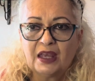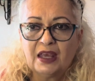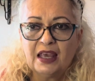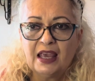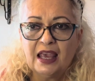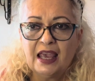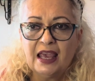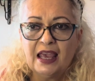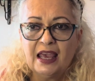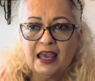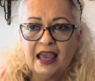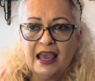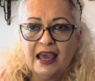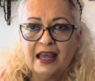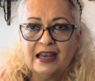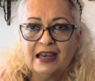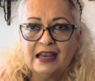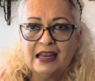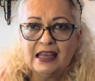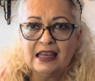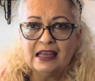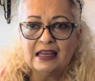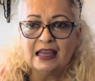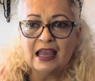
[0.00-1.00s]

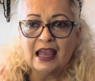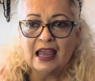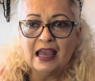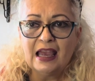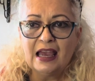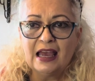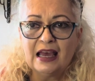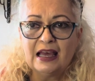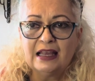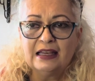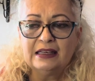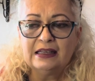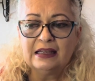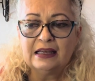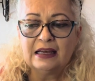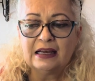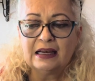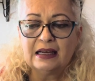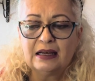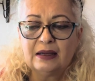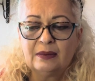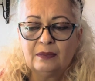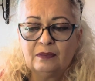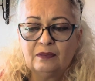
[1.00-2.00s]
editing, and
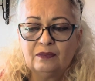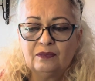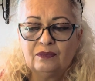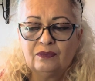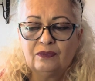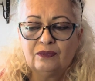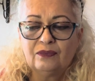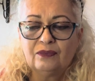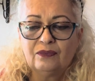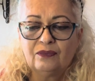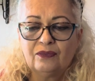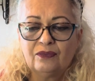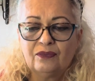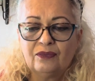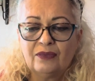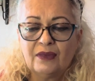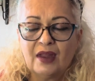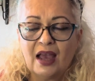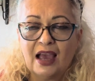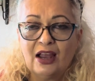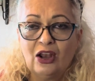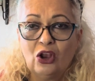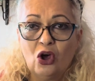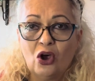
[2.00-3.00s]

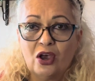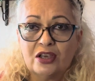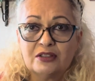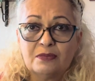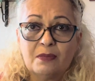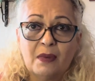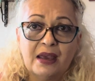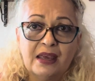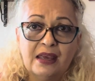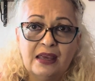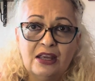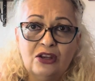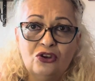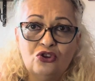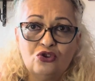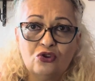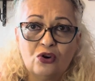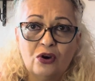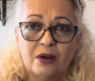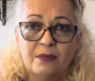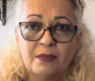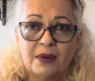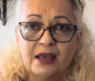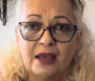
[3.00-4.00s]
I lost my intro
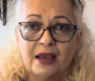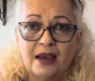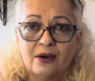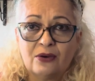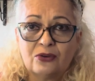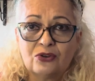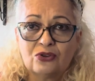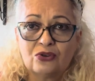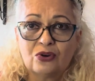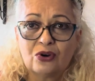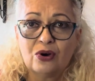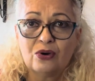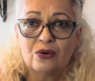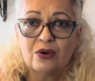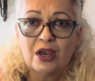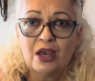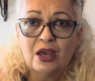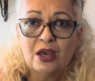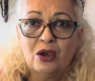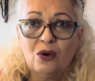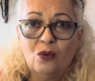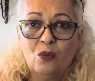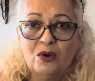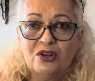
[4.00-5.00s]
and my outro,
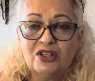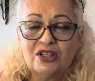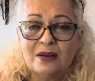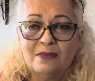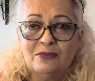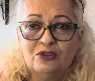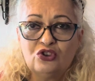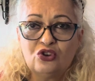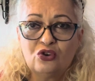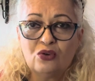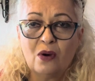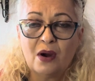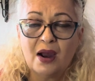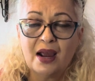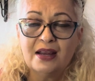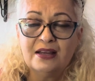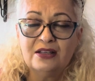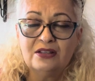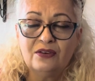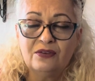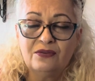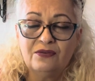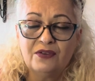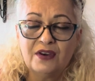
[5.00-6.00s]
which I'm trying
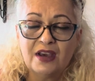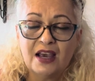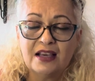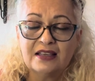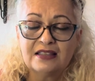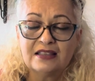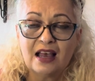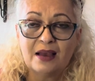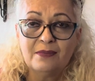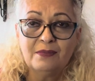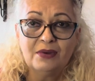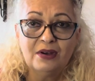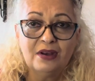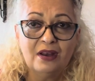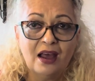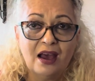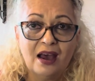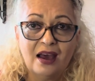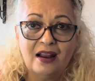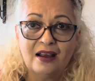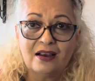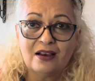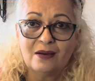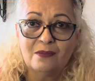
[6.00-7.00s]
to fix. I'm
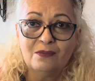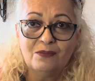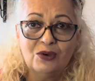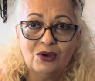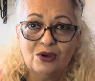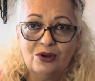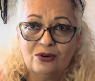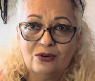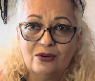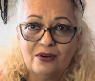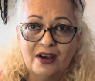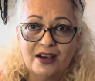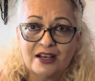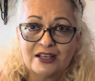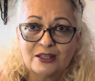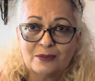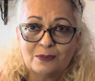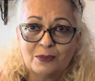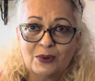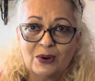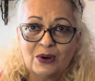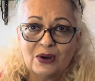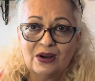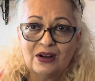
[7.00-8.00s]
not a computer
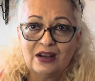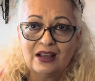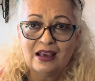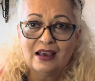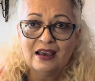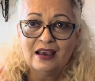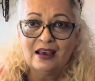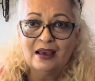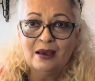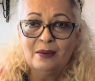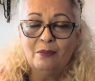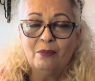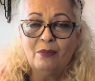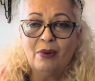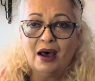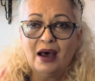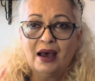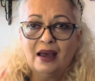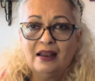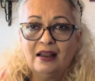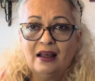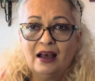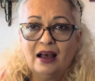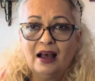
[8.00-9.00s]
expert,
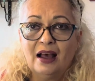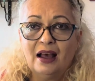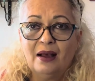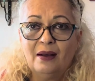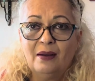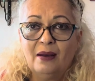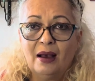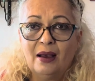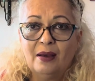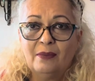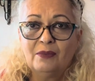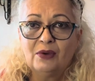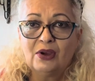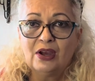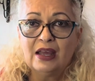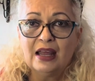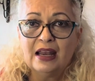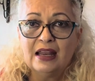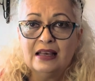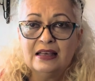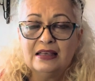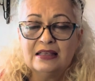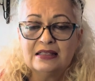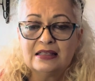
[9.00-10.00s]
but I'm
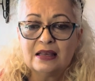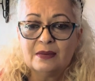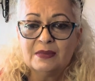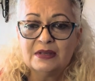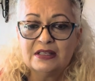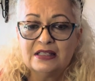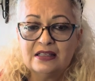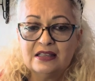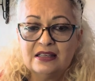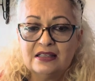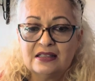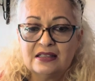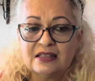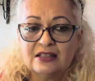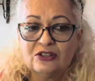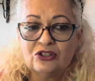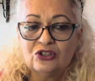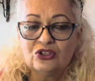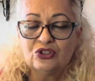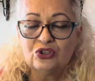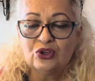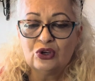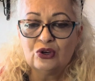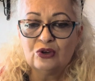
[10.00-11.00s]
getting some assistance
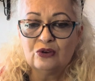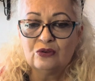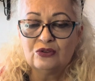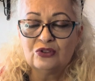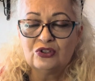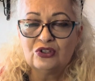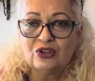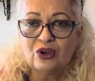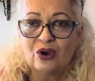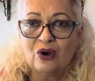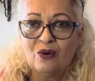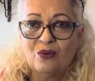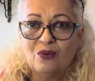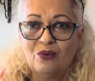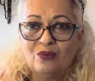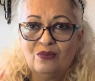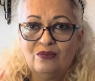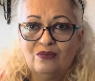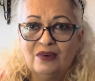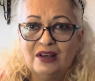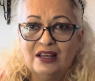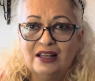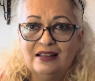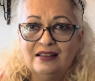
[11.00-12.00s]
soon. So
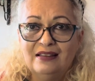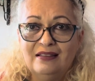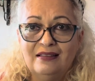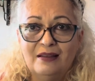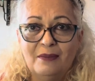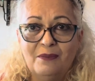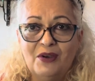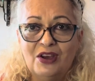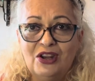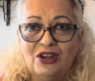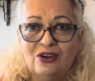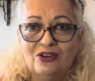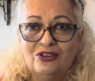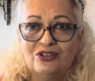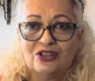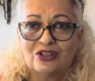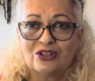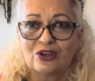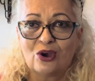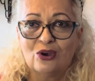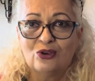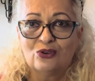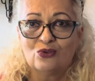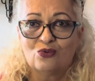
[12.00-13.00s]
the video just
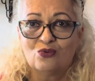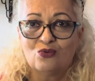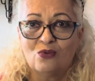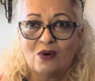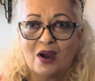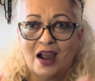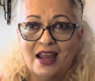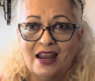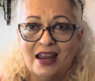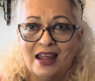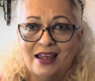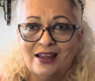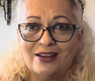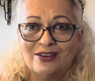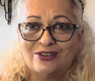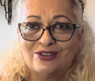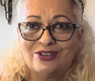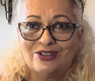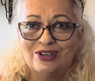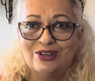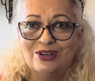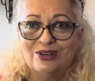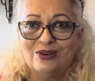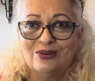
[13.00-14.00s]
goes right
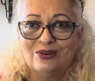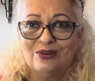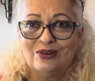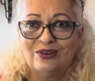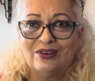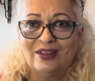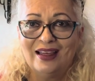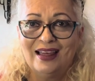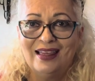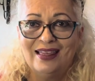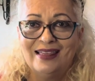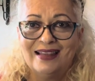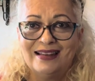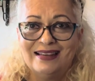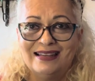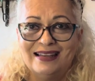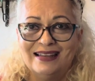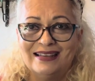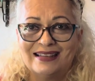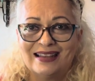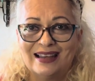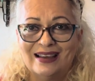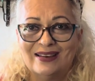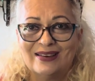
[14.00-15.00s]
into the
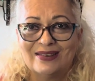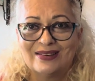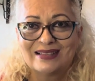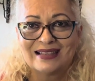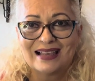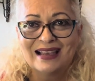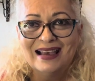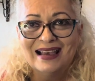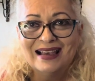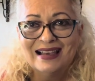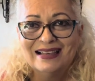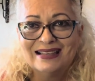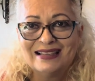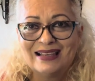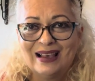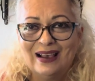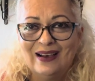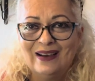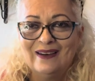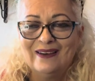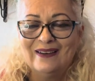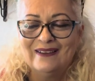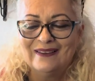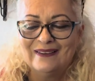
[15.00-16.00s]
details.
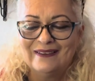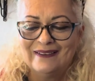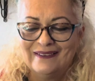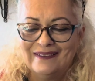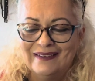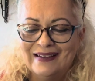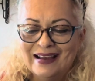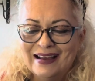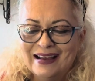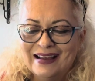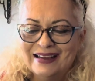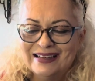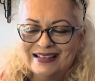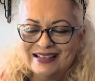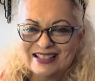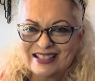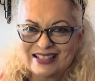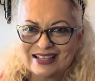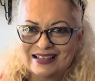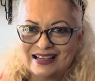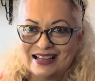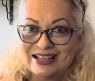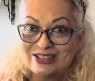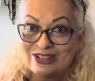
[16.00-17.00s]
So just
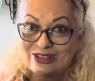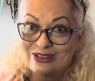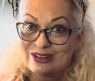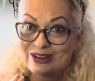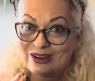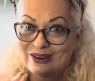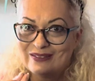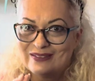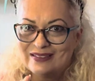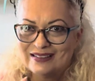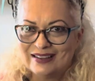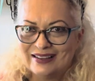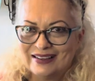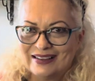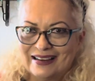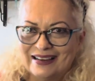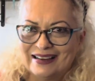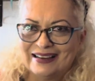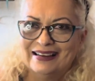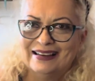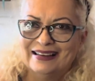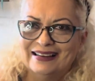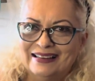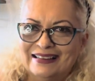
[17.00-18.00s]
to let you know,
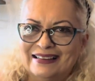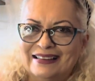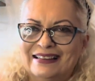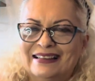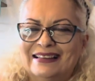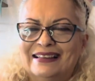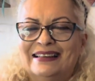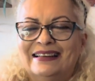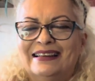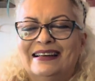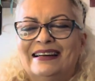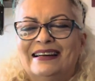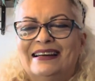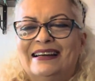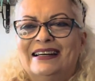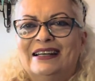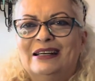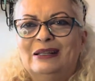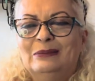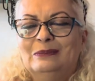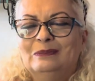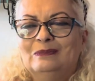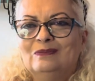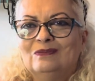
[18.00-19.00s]
okay?
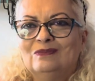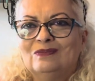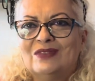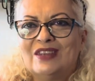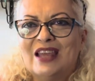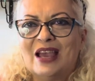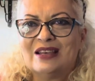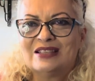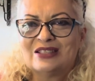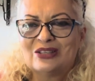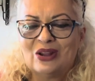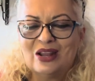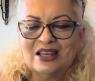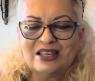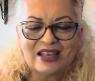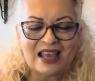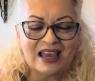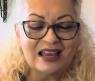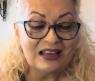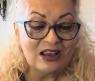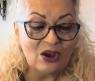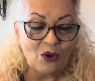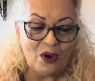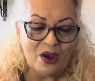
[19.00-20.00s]
Yeah, so let's
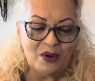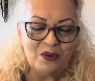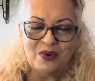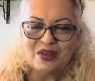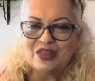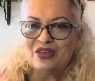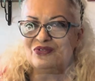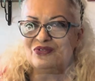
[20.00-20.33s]
get going with the